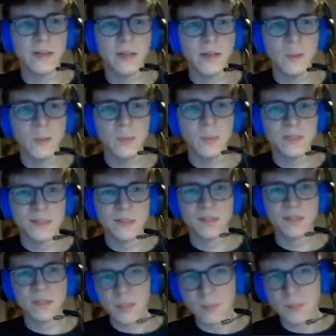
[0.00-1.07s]
But at the same
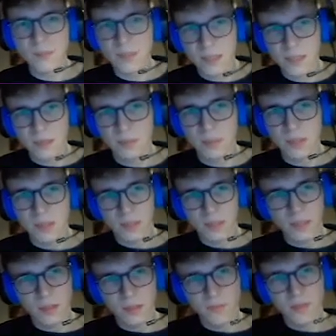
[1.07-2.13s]
time, a lot of
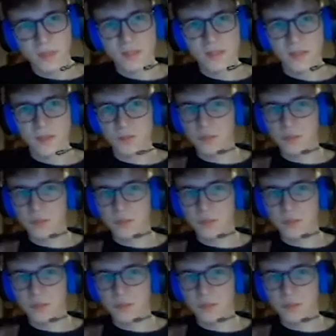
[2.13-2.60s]
things that do get